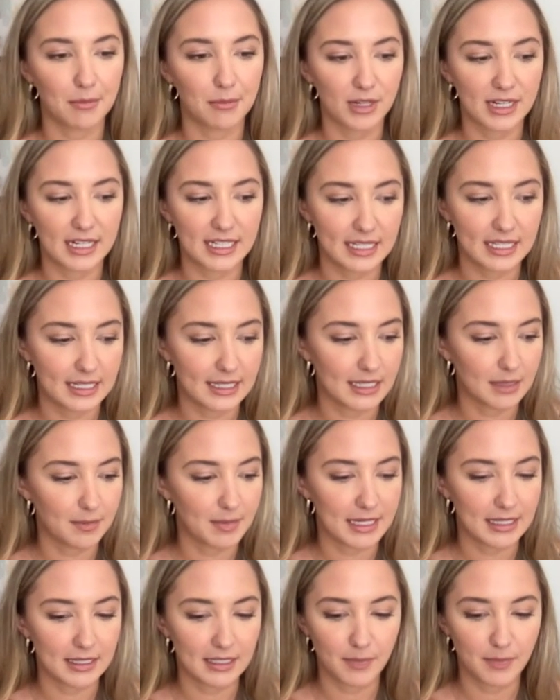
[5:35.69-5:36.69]
reasons to
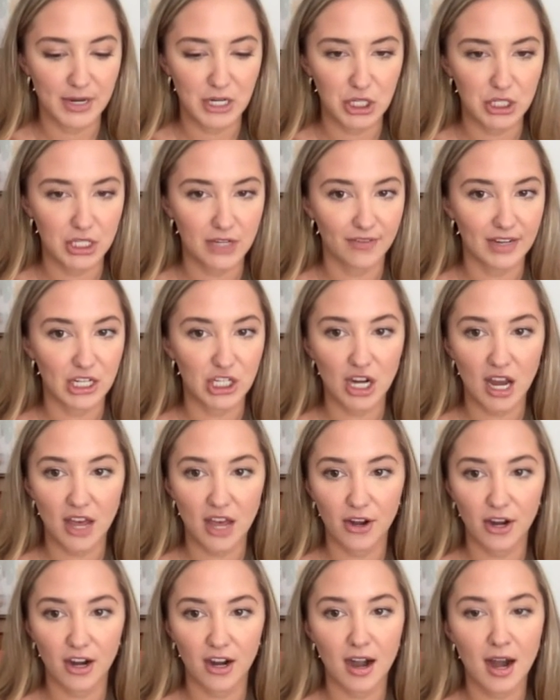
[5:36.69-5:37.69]
be suspicious of each
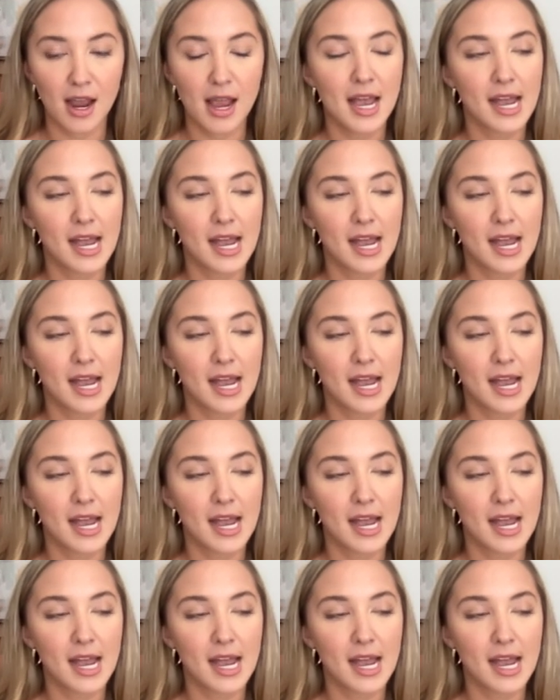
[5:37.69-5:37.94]
other.